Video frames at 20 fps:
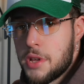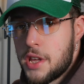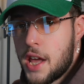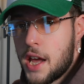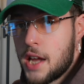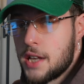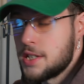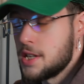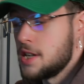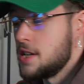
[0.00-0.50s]

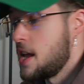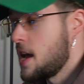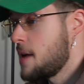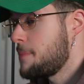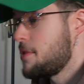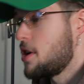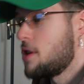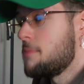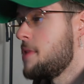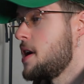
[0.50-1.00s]
can to
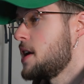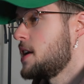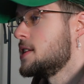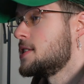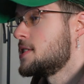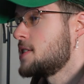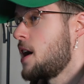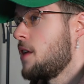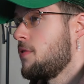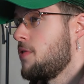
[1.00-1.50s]
damn near make it
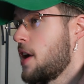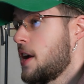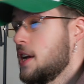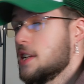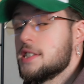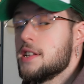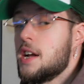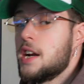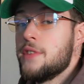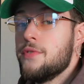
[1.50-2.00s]
sound like
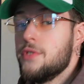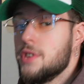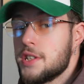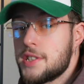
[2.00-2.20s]
it's not even